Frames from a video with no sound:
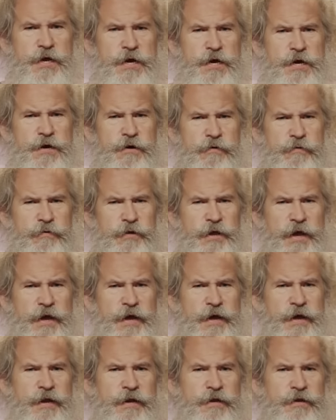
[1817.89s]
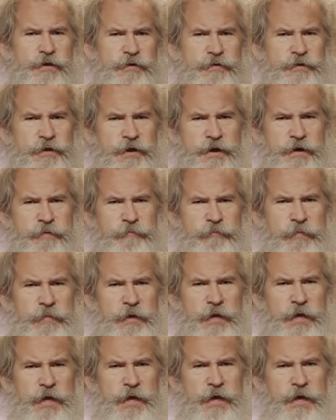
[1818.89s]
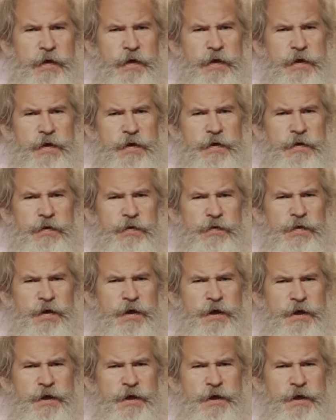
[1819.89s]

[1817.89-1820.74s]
I hope you had a good time because uh,